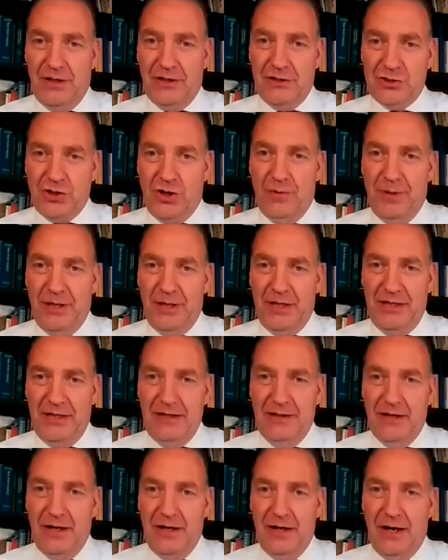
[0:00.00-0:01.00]

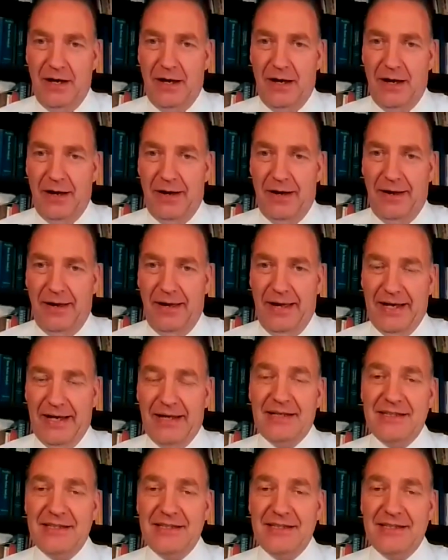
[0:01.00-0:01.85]
Germany, and I